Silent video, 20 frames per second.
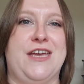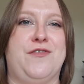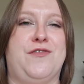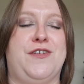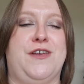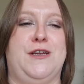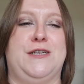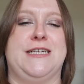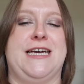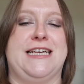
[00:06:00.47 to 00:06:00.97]
if
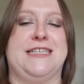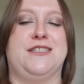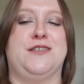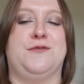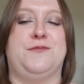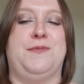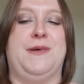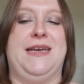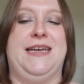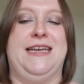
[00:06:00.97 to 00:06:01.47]
you'd
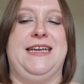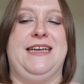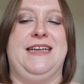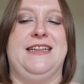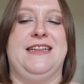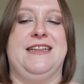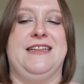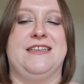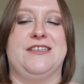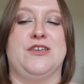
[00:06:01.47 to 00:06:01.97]

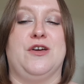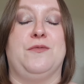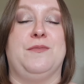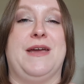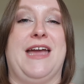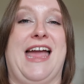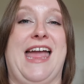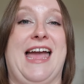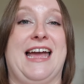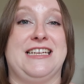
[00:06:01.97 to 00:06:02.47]
told
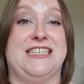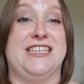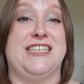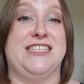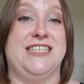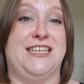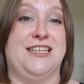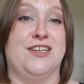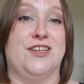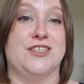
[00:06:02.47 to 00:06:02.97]
me I had to
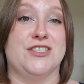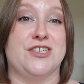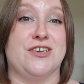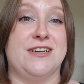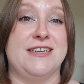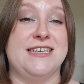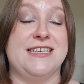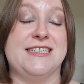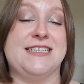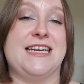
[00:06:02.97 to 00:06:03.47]
declutter
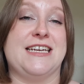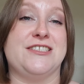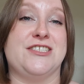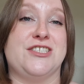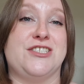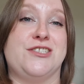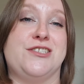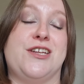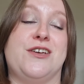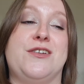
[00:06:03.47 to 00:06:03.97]
a Natasha
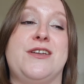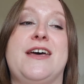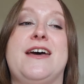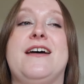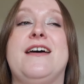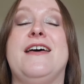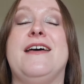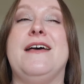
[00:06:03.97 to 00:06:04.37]
Denona